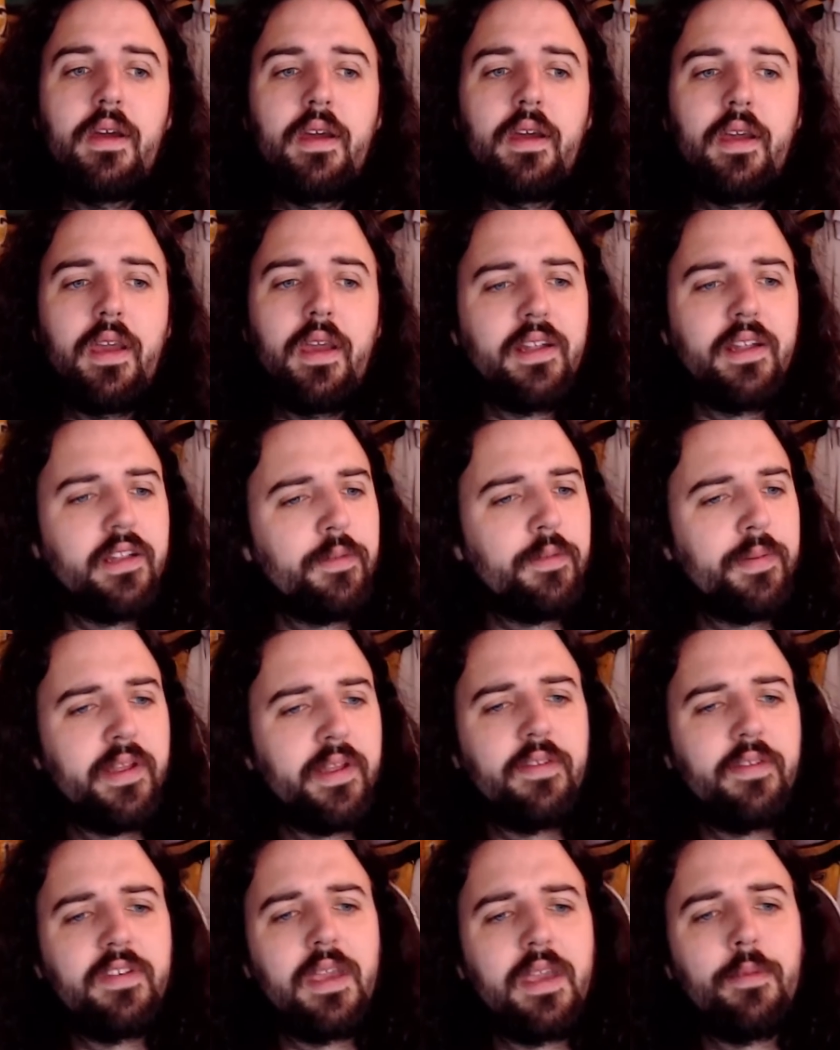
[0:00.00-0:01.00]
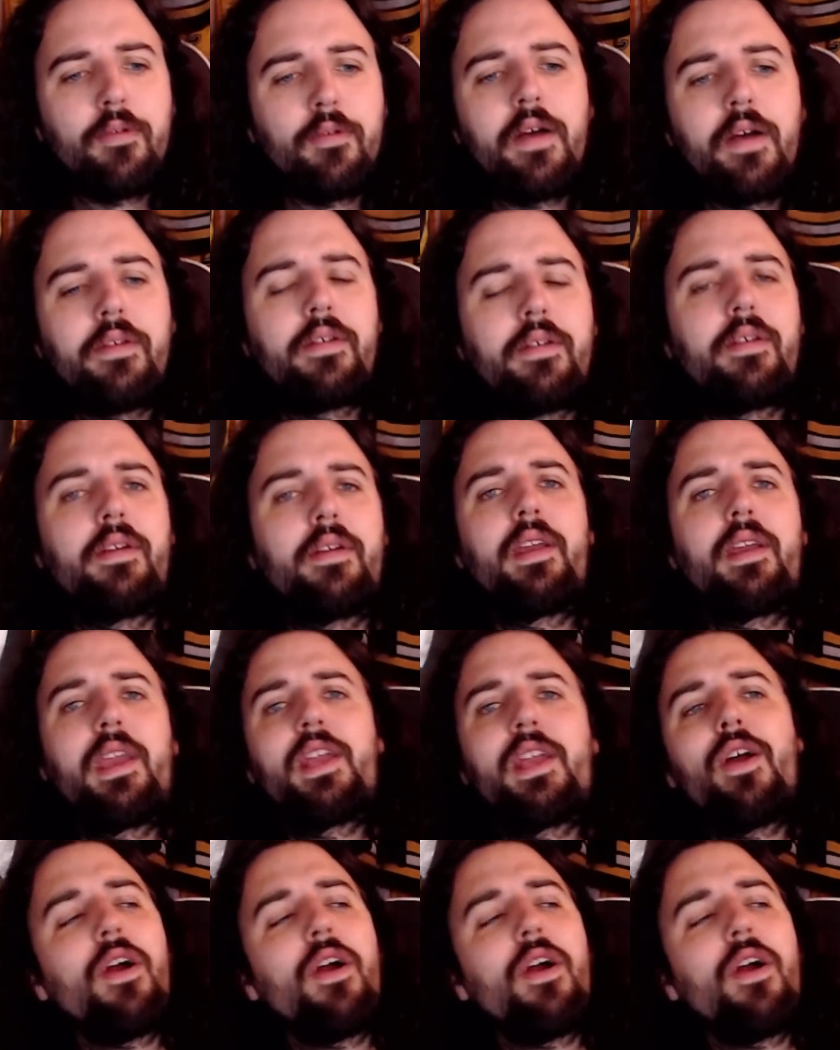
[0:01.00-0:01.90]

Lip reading: And then the playoffs came around. And